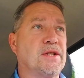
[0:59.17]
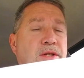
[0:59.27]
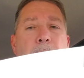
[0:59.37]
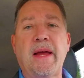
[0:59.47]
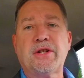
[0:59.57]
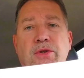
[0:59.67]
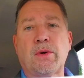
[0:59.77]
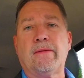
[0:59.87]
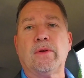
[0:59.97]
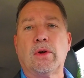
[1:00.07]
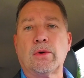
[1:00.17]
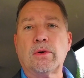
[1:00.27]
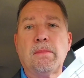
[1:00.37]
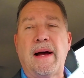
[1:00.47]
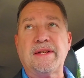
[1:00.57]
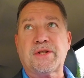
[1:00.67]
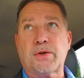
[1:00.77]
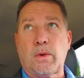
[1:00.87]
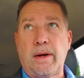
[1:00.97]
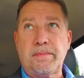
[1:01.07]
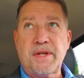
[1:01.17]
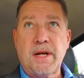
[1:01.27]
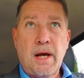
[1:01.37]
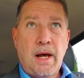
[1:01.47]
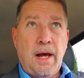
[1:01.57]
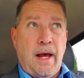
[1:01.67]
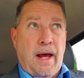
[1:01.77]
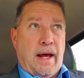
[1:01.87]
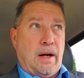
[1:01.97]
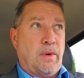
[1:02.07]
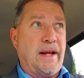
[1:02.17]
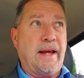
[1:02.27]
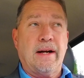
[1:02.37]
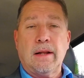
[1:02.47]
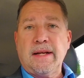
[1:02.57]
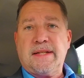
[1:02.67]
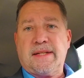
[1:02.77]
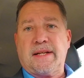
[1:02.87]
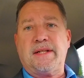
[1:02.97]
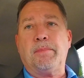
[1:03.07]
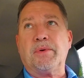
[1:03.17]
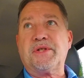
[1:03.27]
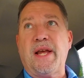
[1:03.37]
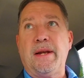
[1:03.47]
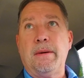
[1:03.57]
to make sure I've learned my script, and I want to get at least 60%